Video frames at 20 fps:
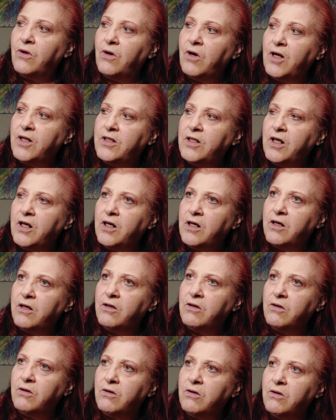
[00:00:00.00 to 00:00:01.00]
I think
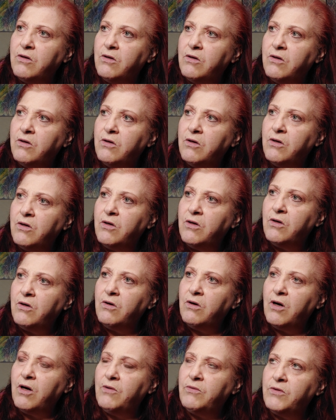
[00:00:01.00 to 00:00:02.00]

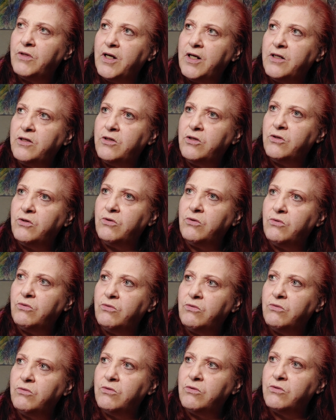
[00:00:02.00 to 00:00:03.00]
I would like to
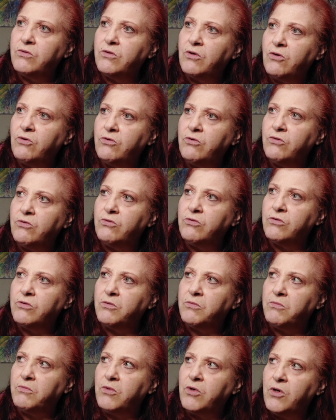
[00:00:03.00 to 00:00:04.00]
start doing
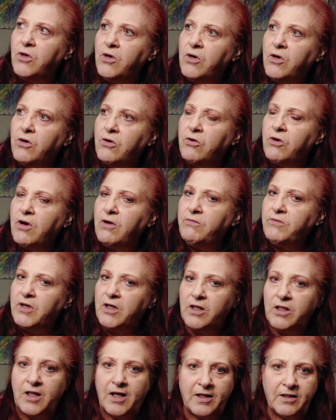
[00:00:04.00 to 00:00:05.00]
some
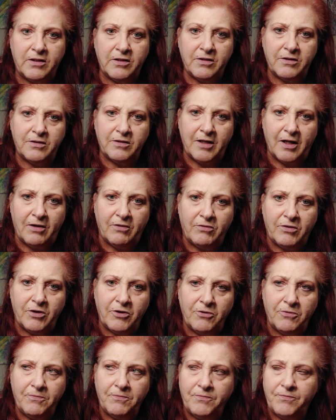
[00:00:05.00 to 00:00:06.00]
crafting classes down
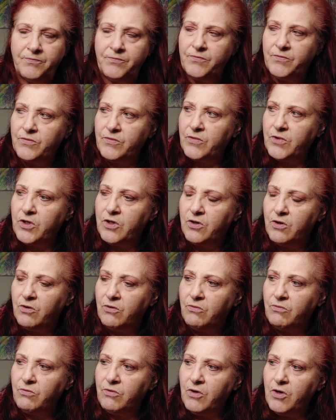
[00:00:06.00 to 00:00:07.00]
there. You
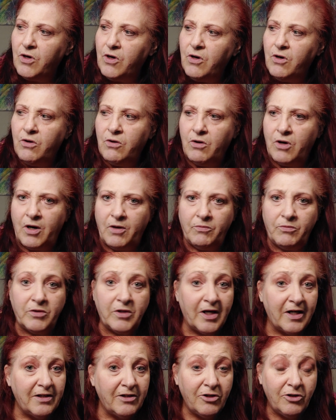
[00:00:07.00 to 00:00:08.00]
know, I would
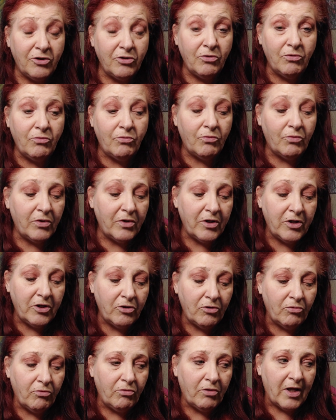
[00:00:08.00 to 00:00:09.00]
like to do what you
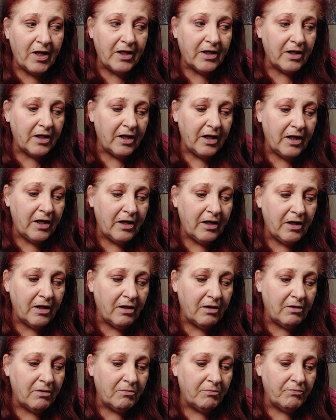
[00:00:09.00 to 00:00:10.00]
know, like a
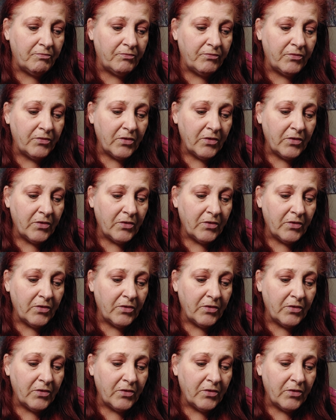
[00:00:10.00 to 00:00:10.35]
um,